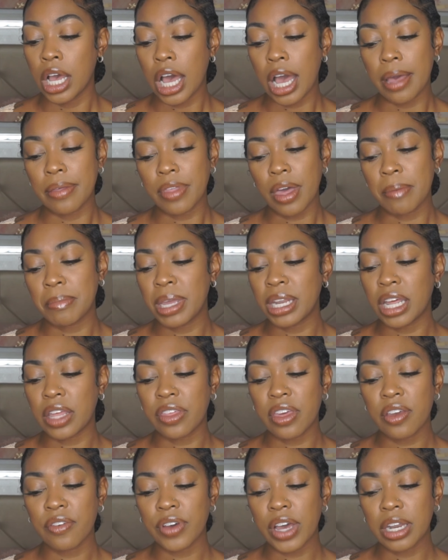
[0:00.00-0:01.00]
I mean, I
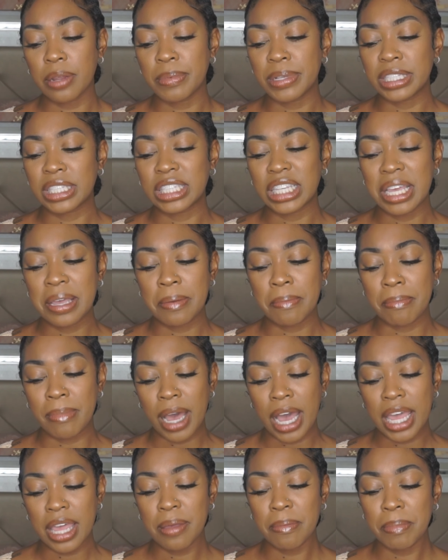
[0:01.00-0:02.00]
think vitamin C
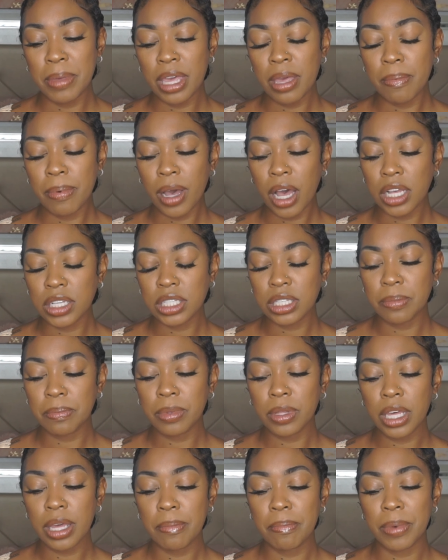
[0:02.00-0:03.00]
might be possibly,